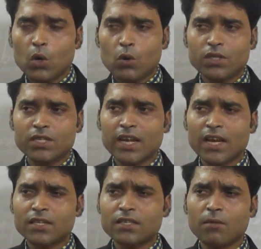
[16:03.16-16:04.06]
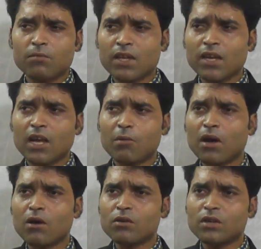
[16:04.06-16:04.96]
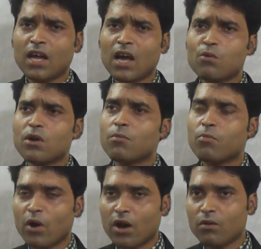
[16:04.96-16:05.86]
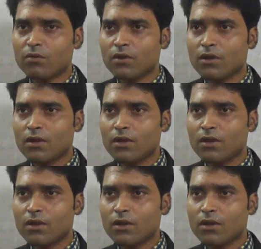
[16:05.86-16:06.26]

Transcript: Which tells something about noun and pronoun.